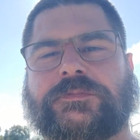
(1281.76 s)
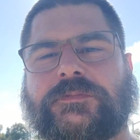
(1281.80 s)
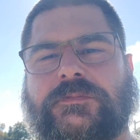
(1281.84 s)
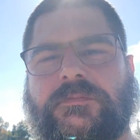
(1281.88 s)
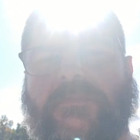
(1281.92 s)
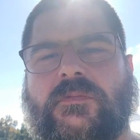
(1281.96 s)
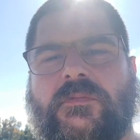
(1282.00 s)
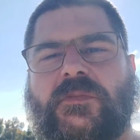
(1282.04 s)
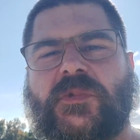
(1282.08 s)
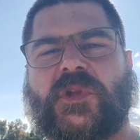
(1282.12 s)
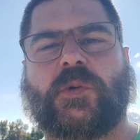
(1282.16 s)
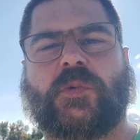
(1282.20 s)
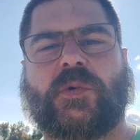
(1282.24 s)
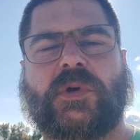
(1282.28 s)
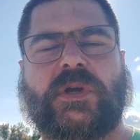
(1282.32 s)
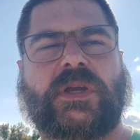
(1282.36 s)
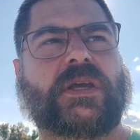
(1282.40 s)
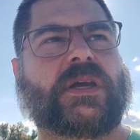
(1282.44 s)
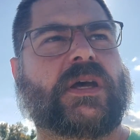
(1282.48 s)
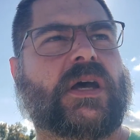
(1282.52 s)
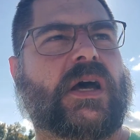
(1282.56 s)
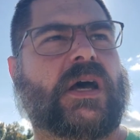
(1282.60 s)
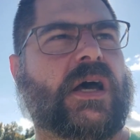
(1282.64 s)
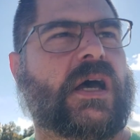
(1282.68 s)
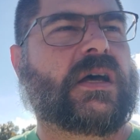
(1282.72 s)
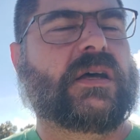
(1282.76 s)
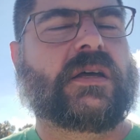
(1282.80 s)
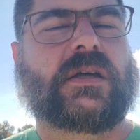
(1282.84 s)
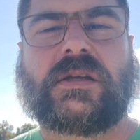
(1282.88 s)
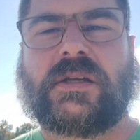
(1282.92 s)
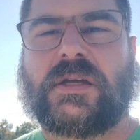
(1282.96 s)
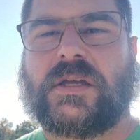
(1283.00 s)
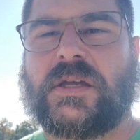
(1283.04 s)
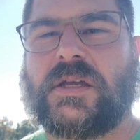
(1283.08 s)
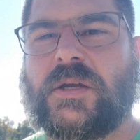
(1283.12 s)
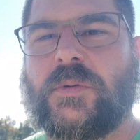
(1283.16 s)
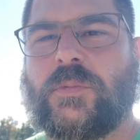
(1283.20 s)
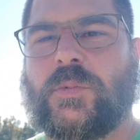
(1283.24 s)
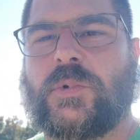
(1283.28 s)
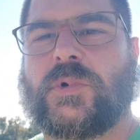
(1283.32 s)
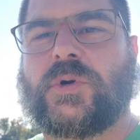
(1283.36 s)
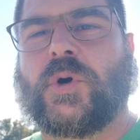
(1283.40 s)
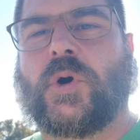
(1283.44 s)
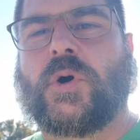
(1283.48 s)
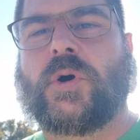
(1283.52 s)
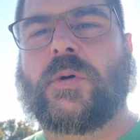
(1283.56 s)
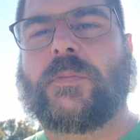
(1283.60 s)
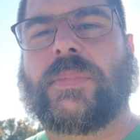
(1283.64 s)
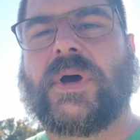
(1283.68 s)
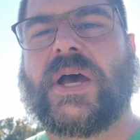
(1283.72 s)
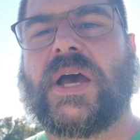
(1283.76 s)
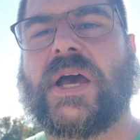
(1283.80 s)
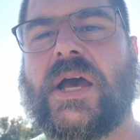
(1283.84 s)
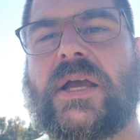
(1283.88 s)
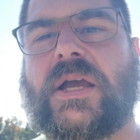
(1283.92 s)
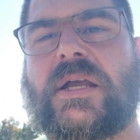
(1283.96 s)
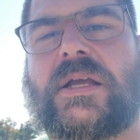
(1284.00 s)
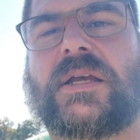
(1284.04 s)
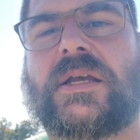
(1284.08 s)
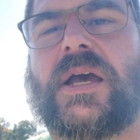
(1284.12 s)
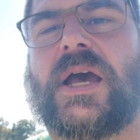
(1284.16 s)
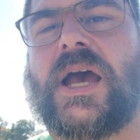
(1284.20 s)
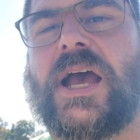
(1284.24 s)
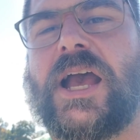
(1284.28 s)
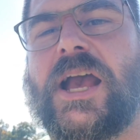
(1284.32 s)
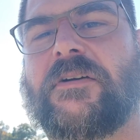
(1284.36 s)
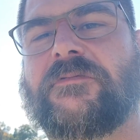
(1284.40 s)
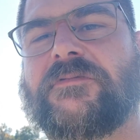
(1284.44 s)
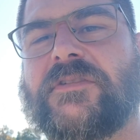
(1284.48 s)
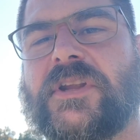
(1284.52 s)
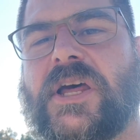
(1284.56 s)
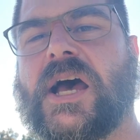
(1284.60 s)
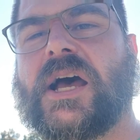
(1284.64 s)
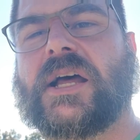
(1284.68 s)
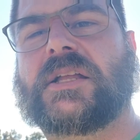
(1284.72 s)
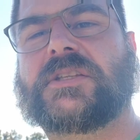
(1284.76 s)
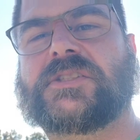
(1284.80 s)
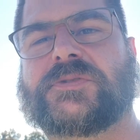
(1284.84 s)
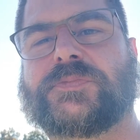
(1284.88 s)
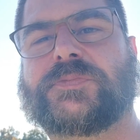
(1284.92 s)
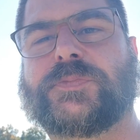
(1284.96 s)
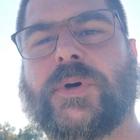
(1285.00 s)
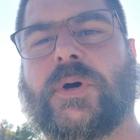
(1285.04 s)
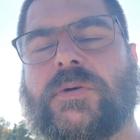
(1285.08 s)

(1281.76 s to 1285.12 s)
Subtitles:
We're going back. I have not spoken to